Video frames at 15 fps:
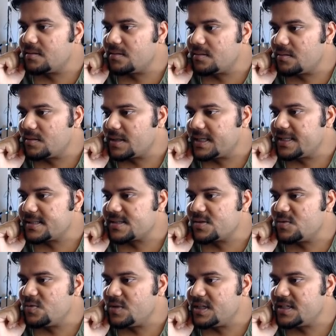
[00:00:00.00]
Okay,
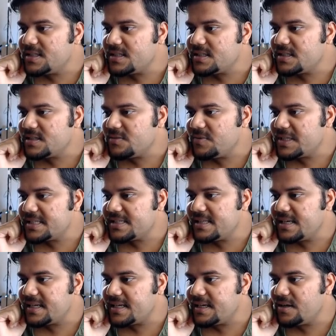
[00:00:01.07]
Suraj was
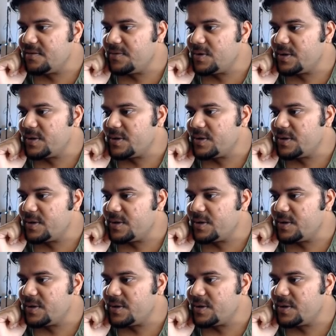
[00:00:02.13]
thinking of